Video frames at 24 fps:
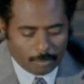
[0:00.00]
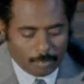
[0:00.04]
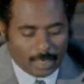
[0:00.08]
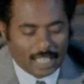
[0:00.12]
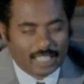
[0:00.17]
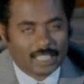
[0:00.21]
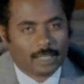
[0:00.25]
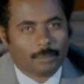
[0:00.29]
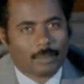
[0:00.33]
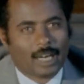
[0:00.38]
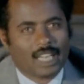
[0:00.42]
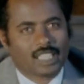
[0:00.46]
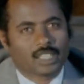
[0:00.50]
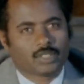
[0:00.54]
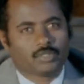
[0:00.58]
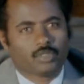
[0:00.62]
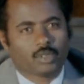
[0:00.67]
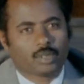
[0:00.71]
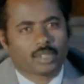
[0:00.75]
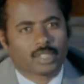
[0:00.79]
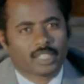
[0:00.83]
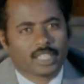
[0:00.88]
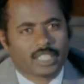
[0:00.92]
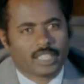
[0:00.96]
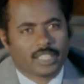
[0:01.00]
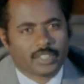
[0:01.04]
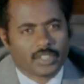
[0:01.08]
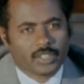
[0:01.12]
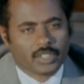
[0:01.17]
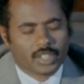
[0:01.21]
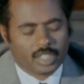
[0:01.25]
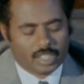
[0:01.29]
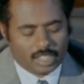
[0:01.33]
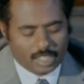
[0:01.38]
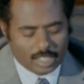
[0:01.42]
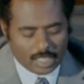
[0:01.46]
by the March 4
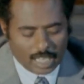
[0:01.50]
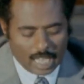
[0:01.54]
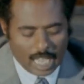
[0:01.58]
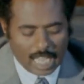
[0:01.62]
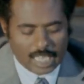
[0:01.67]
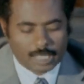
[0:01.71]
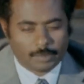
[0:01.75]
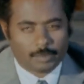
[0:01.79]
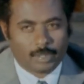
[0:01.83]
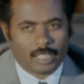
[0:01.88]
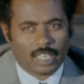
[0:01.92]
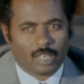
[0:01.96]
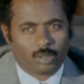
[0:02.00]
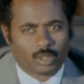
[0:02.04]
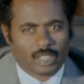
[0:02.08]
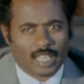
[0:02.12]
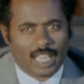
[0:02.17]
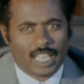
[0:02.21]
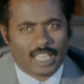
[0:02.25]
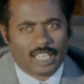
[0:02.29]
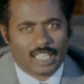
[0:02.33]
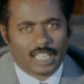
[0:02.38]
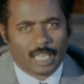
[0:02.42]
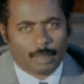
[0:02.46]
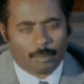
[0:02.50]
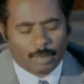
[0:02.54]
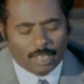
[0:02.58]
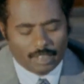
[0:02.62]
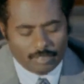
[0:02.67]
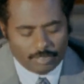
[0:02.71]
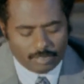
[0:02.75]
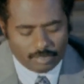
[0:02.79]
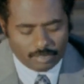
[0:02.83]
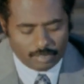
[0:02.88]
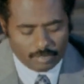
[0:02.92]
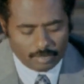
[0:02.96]
Declaration has been outlined
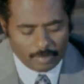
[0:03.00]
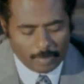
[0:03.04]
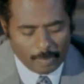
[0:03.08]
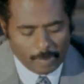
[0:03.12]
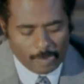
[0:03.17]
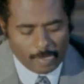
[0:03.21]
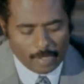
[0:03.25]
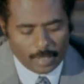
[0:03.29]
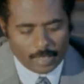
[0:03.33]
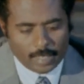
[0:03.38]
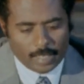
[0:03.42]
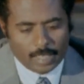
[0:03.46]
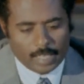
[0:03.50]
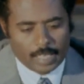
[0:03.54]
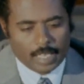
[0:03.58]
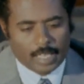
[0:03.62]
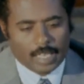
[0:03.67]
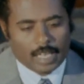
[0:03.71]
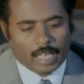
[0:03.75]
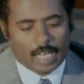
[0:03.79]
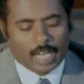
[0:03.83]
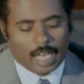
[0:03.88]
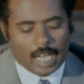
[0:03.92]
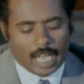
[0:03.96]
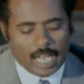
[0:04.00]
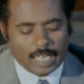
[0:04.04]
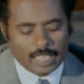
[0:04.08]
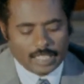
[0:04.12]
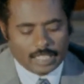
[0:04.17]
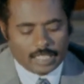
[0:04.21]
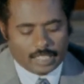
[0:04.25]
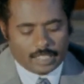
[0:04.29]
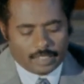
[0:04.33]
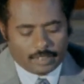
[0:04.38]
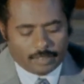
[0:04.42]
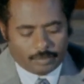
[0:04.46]
above,
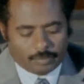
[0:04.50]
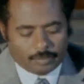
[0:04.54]
and